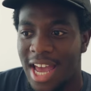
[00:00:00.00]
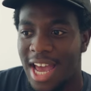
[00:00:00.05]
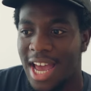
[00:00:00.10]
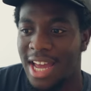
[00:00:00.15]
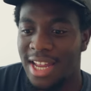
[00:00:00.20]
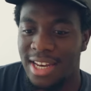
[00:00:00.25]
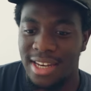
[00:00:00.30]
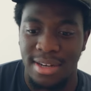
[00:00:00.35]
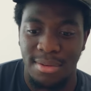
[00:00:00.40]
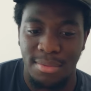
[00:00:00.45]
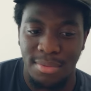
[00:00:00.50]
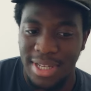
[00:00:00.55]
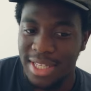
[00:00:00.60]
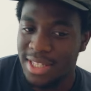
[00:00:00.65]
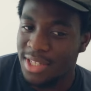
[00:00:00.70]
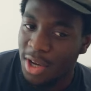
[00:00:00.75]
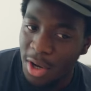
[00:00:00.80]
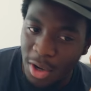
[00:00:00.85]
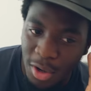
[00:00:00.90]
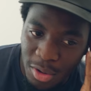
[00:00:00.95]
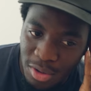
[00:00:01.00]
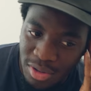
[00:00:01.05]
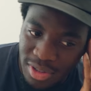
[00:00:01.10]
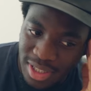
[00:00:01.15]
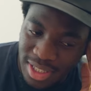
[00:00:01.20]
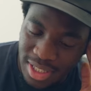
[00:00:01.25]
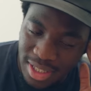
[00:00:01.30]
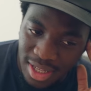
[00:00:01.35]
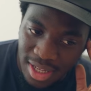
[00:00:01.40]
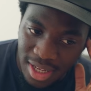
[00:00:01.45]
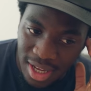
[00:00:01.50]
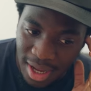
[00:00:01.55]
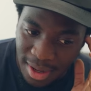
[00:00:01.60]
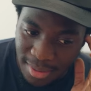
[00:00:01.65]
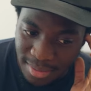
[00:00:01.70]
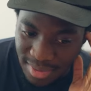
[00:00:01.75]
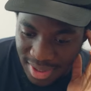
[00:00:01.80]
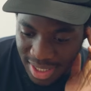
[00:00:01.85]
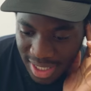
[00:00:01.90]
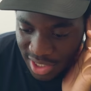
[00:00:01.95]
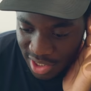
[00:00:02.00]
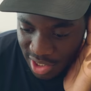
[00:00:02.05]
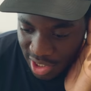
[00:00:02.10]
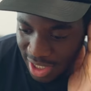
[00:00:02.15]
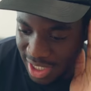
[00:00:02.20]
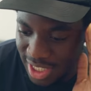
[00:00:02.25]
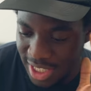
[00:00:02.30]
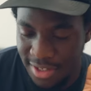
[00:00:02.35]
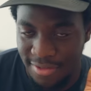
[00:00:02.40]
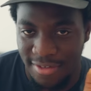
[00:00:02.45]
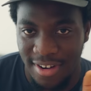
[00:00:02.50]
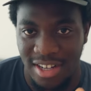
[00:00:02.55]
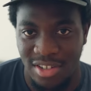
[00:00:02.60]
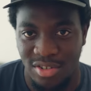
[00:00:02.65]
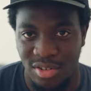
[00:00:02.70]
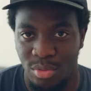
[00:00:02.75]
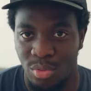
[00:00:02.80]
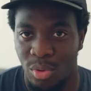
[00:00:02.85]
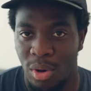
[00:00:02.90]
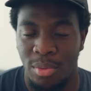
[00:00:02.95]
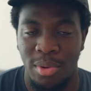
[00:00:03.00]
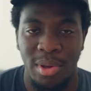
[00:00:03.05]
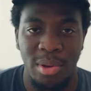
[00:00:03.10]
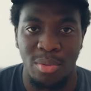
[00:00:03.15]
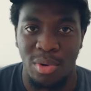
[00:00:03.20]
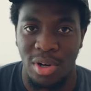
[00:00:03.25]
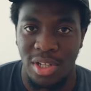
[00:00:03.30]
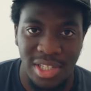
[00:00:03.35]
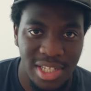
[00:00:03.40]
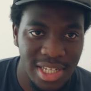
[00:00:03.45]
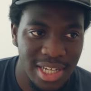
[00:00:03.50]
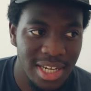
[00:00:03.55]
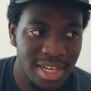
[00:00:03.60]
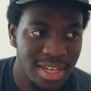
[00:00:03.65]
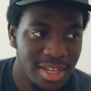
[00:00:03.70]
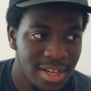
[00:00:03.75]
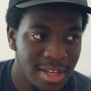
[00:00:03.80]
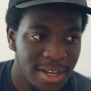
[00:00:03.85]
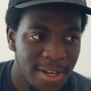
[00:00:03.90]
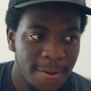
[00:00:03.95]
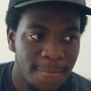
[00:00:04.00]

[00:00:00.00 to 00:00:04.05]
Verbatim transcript: and we told um, this Chinese factory what we wanted